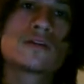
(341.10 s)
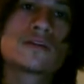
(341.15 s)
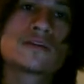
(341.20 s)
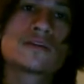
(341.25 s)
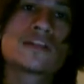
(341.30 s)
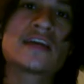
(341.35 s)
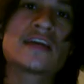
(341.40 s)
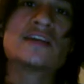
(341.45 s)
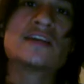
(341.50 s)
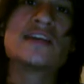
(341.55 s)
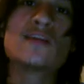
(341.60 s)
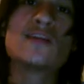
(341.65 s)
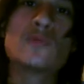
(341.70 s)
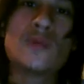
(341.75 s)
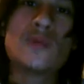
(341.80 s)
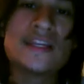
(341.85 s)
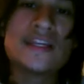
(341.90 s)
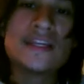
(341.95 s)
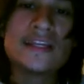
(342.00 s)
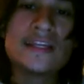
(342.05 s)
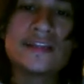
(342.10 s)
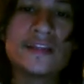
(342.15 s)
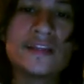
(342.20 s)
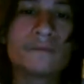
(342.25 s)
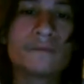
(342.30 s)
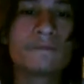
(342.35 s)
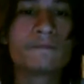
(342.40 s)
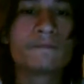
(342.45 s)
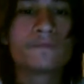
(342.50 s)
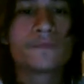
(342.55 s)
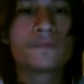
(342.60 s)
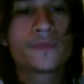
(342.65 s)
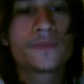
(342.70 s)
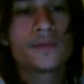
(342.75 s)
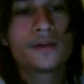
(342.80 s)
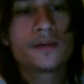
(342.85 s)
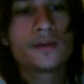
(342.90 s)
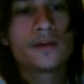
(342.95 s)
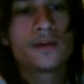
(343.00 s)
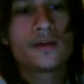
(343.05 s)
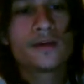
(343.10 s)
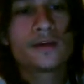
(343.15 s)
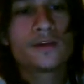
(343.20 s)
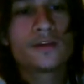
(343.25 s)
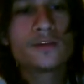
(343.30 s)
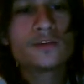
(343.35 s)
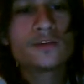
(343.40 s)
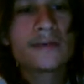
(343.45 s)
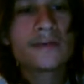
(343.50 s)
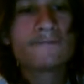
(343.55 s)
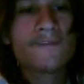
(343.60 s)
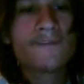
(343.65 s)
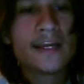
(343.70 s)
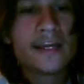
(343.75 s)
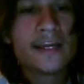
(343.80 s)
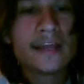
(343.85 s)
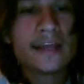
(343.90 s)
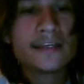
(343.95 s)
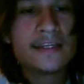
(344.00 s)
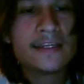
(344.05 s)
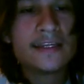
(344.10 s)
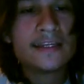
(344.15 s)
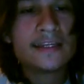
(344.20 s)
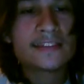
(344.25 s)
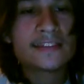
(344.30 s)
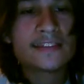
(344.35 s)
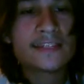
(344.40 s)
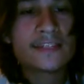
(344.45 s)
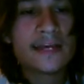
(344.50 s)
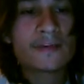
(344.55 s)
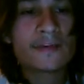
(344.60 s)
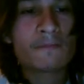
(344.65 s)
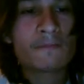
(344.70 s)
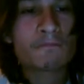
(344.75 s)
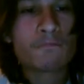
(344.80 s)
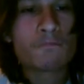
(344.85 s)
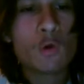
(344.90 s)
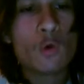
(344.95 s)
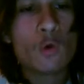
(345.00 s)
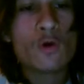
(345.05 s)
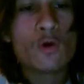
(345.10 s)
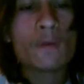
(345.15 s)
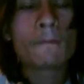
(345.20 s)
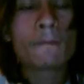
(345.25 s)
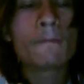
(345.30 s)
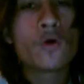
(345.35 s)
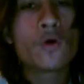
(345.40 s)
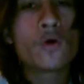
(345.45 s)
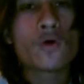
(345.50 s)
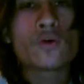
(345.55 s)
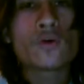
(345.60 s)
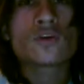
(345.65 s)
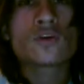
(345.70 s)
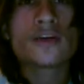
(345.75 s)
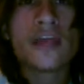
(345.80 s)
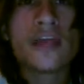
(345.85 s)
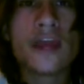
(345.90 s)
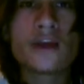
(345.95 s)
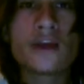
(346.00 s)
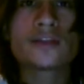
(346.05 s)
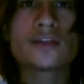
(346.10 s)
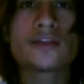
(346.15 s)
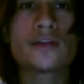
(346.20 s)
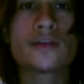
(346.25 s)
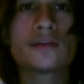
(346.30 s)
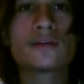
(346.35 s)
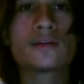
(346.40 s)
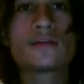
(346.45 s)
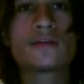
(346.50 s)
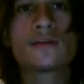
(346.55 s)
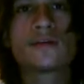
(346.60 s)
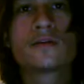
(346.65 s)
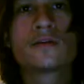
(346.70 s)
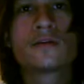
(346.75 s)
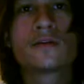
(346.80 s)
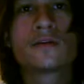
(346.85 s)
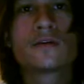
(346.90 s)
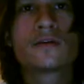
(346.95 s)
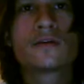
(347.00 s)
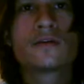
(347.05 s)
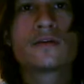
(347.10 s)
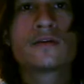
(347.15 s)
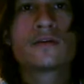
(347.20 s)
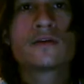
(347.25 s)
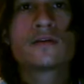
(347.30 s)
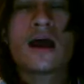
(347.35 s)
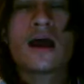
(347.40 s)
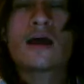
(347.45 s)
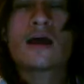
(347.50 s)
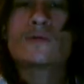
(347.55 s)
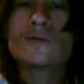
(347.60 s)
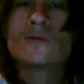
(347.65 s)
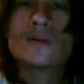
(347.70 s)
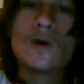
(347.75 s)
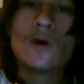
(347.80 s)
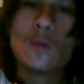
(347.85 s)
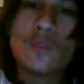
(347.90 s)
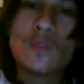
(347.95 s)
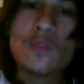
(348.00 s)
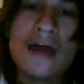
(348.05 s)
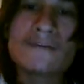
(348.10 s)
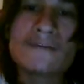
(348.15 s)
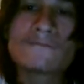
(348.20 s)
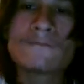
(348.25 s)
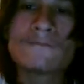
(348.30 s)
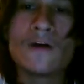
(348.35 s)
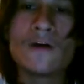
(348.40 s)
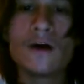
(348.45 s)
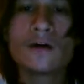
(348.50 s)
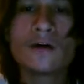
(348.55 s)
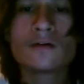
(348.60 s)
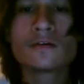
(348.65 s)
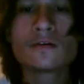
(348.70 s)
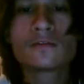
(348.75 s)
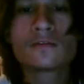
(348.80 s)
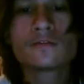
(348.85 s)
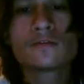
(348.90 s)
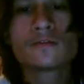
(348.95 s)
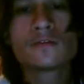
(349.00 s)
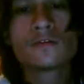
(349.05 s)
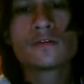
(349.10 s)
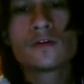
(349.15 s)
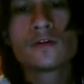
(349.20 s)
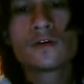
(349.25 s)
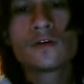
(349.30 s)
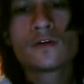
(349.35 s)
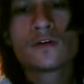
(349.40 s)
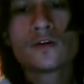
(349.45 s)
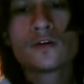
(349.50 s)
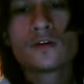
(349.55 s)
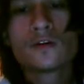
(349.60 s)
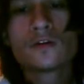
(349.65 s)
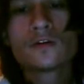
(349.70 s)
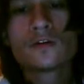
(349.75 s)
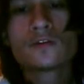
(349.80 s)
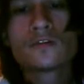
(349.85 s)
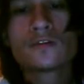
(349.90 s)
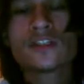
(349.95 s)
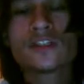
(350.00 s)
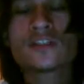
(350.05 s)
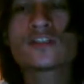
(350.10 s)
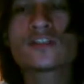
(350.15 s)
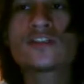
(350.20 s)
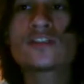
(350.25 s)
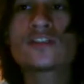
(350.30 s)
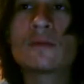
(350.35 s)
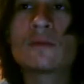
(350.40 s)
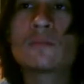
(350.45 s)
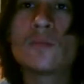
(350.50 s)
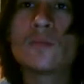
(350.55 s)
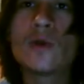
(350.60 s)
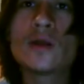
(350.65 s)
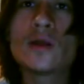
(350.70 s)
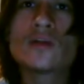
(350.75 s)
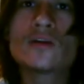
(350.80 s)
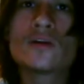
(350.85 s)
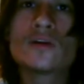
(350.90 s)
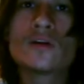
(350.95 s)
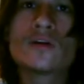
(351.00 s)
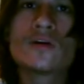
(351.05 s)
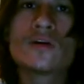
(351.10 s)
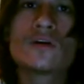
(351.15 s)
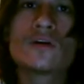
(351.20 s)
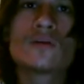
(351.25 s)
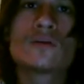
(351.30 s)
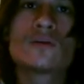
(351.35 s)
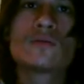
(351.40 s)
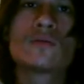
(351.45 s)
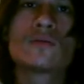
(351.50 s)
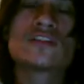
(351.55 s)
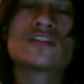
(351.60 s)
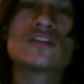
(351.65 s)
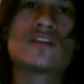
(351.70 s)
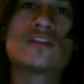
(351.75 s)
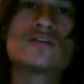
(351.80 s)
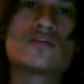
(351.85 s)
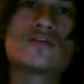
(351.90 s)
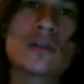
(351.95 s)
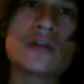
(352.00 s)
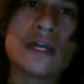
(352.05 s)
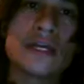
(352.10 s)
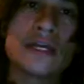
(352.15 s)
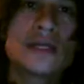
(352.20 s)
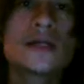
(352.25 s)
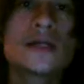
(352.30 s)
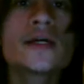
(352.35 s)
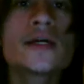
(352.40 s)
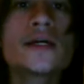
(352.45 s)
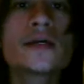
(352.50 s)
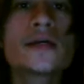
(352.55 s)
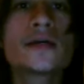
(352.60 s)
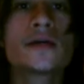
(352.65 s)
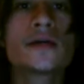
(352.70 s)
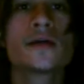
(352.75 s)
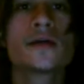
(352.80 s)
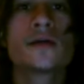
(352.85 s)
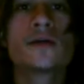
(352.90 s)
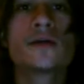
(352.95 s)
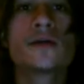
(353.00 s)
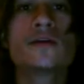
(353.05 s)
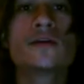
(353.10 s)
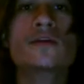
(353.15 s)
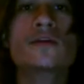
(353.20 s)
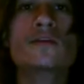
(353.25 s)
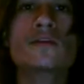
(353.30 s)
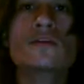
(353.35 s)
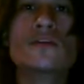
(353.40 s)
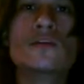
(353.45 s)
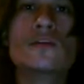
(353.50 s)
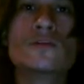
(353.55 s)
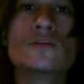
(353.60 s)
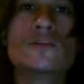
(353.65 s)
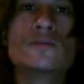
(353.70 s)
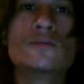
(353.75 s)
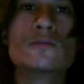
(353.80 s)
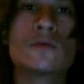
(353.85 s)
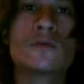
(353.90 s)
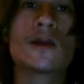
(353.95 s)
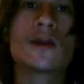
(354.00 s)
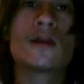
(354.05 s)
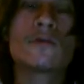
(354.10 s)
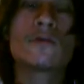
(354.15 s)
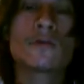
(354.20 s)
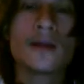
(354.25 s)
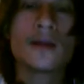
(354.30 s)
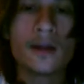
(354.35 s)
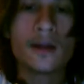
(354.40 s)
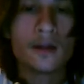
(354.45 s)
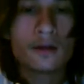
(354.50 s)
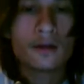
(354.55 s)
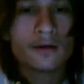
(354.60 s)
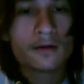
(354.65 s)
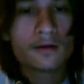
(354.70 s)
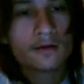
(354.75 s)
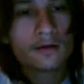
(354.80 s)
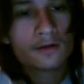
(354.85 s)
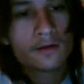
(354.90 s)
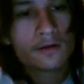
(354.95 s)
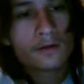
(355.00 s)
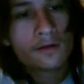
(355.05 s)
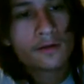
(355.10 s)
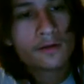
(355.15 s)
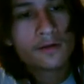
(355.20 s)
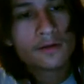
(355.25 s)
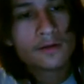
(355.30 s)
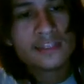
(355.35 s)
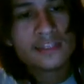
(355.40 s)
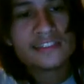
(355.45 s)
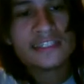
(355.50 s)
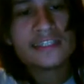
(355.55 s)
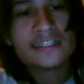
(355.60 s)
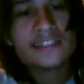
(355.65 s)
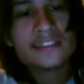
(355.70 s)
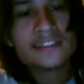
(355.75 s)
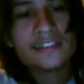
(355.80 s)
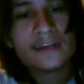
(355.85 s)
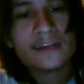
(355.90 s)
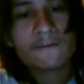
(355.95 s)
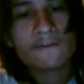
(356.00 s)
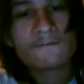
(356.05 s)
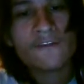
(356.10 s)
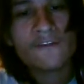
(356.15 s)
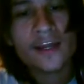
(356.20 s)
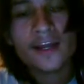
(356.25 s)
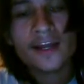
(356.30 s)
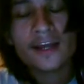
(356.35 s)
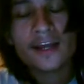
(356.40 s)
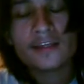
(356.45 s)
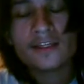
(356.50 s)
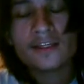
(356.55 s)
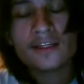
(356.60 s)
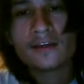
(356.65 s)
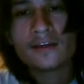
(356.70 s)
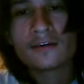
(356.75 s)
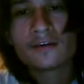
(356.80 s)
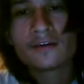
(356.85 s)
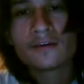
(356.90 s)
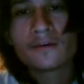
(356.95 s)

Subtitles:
That's how little we needed them. Using a fake ID is a sign of a poor moral character. I wouldn't go that far. Just someone wants to drink. You can do what you want, I don't care. It's easy to get a fake ID.